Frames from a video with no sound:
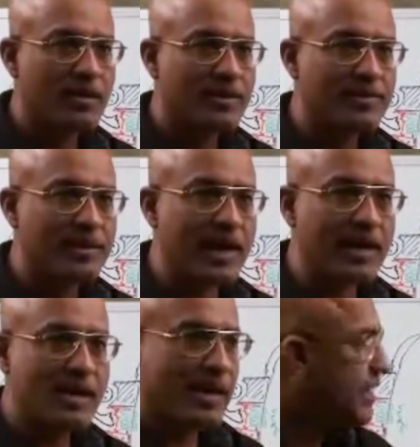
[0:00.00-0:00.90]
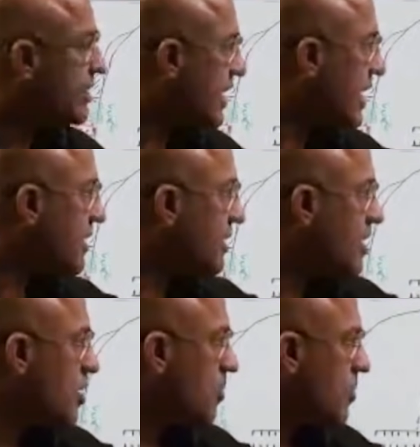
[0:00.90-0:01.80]
that it can
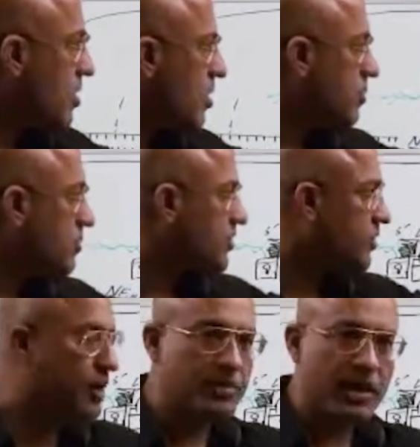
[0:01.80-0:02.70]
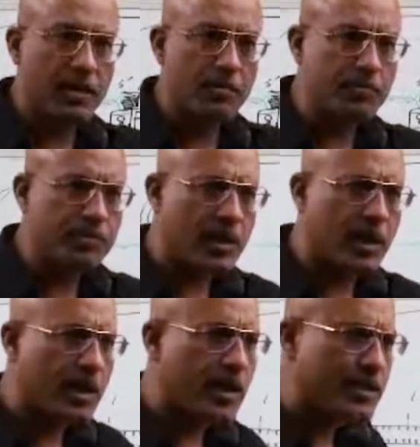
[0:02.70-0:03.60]
same the um,
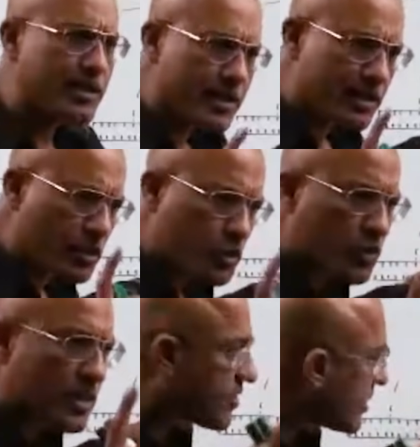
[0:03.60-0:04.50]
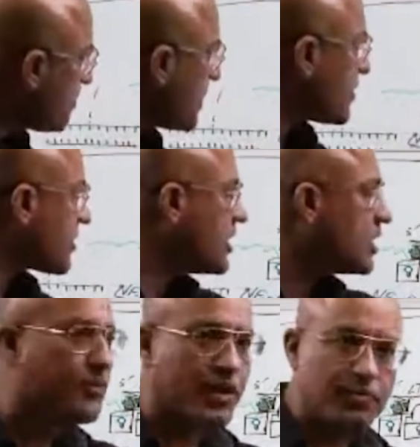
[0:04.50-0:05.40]
uh, use the three basic reading
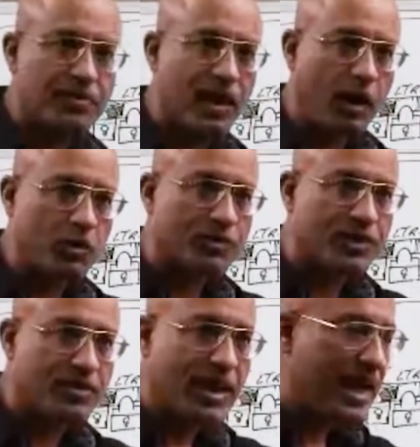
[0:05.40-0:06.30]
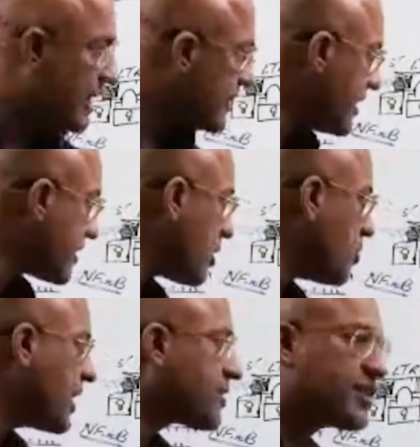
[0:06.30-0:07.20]
frames out of this, and then it can
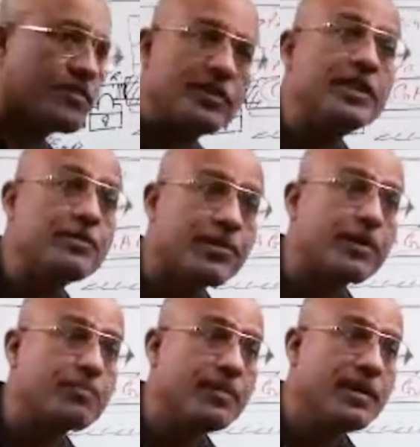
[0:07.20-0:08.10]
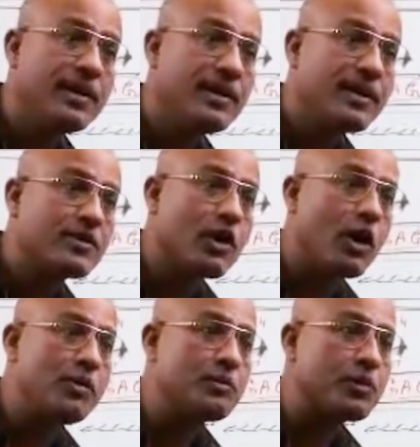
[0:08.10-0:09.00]
make six reading frame so, how
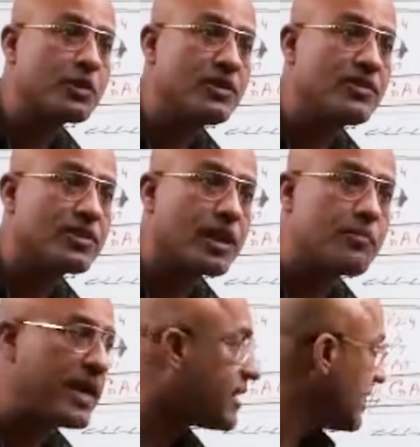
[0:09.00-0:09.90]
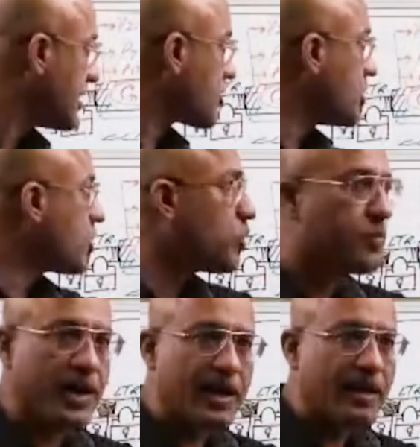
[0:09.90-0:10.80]
many proteins it can make? 3 group
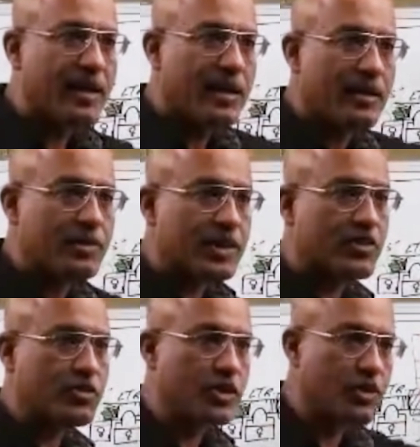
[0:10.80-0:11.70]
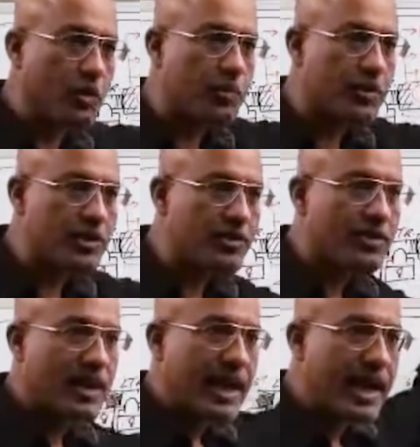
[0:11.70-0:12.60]
here which are structural proteins
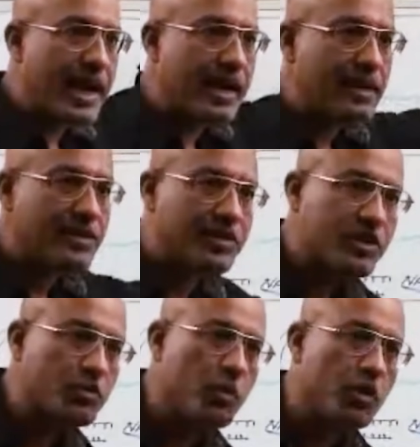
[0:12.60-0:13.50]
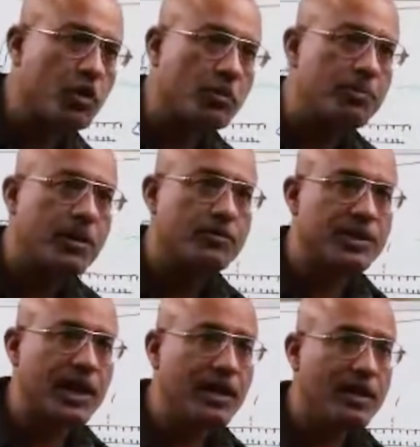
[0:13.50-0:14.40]
and 6 more group which are